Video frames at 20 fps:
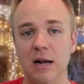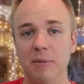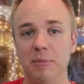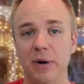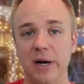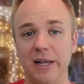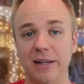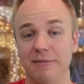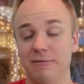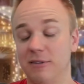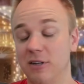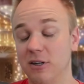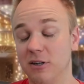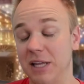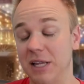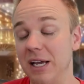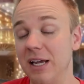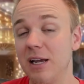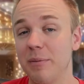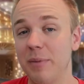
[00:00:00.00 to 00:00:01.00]
but they're
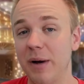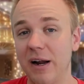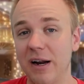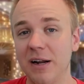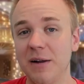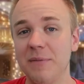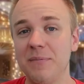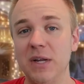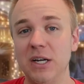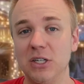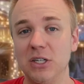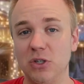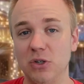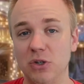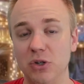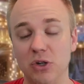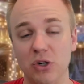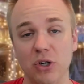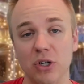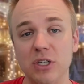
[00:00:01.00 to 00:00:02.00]
thinking about it. So
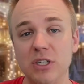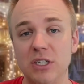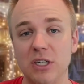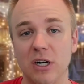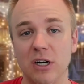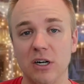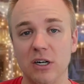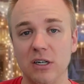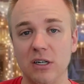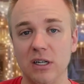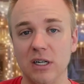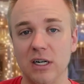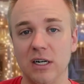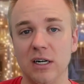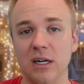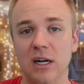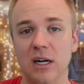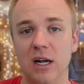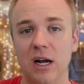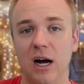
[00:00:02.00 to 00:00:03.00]
you could start
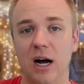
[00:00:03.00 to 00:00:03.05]
earlier.